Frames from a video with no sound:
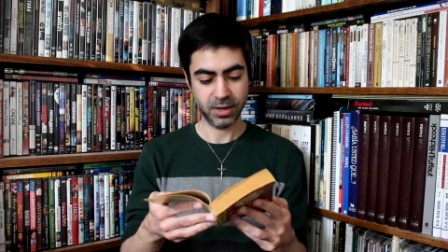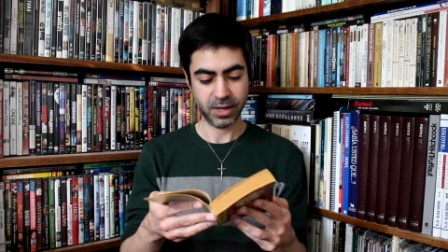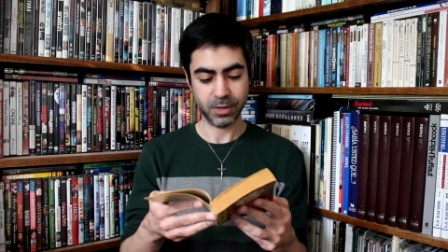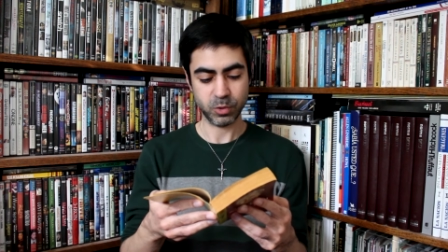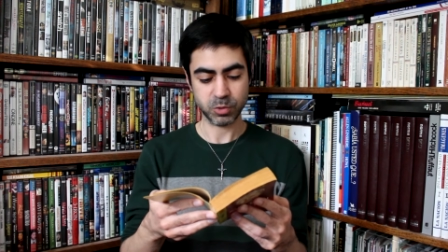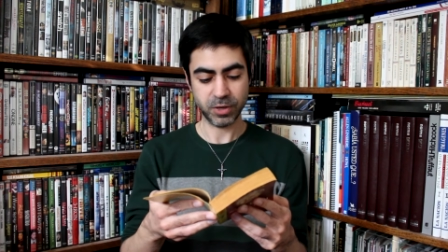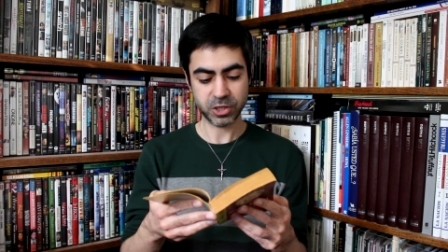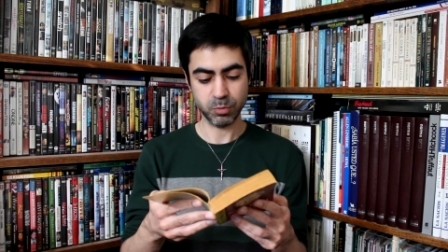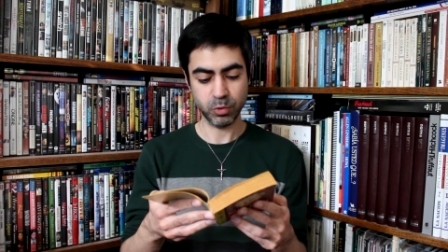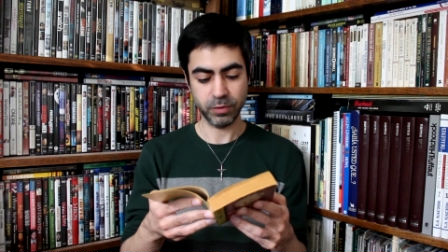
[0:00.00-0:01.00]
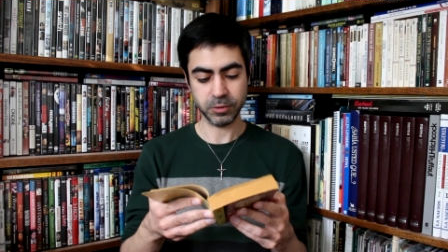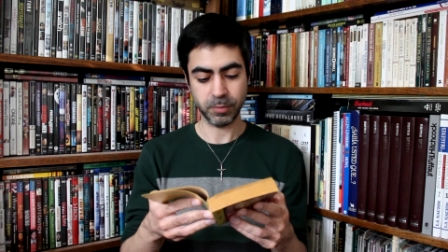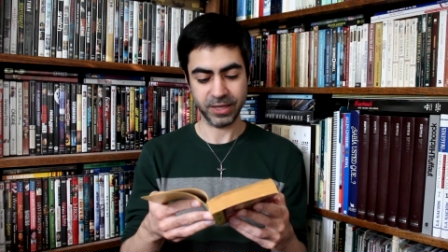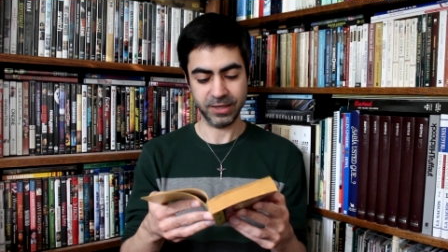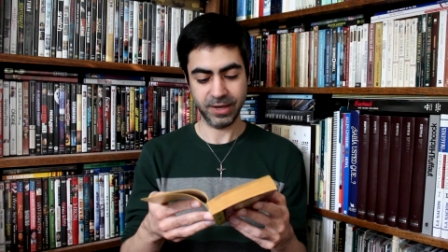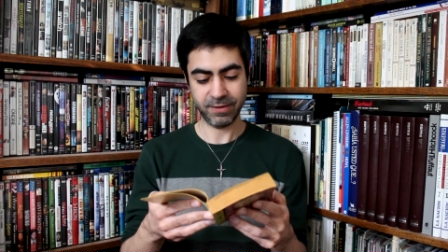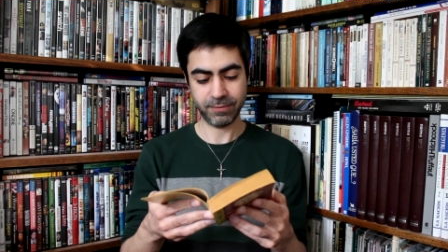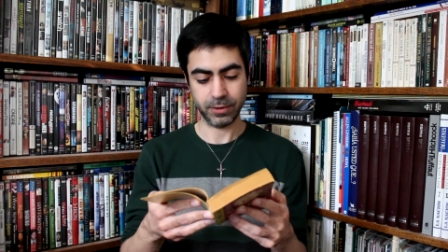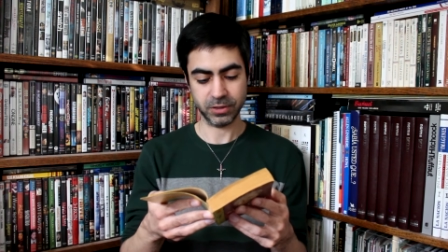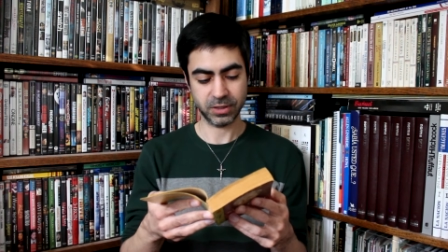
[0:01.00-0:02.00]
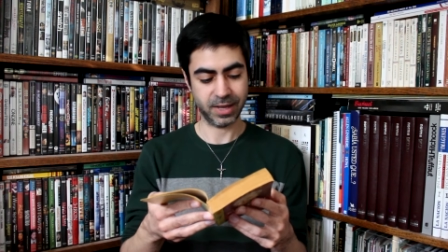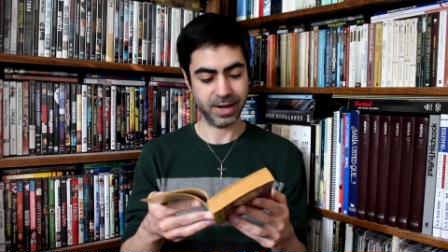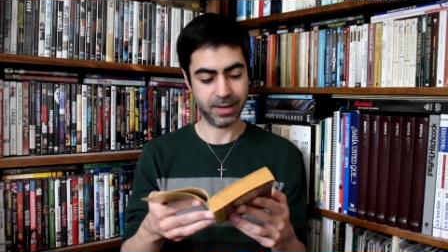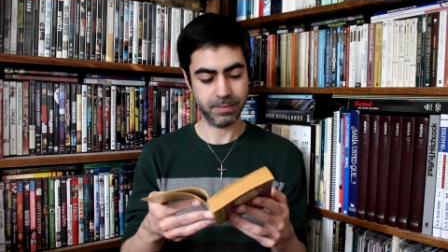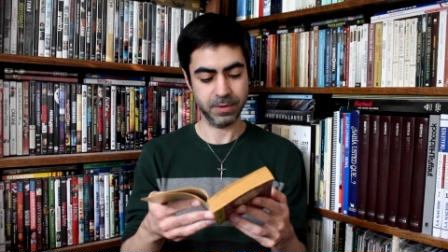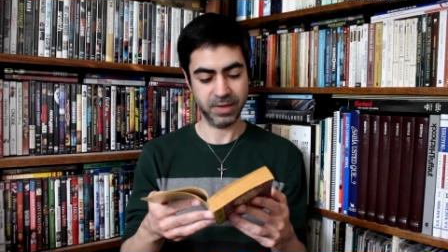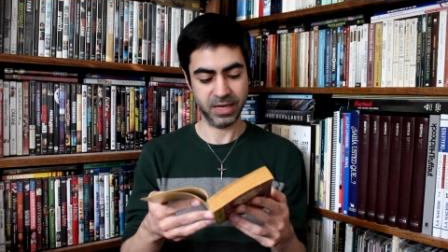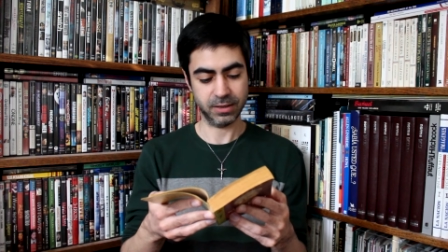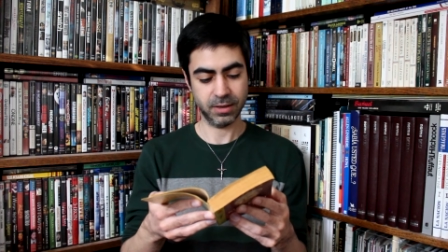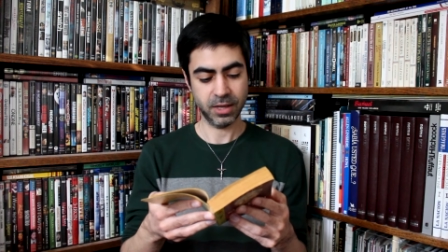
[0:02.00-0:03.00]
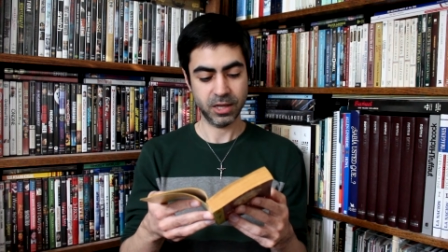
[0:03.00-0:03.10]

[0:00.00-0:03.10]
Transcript: and I was much moved by the effort that had been made,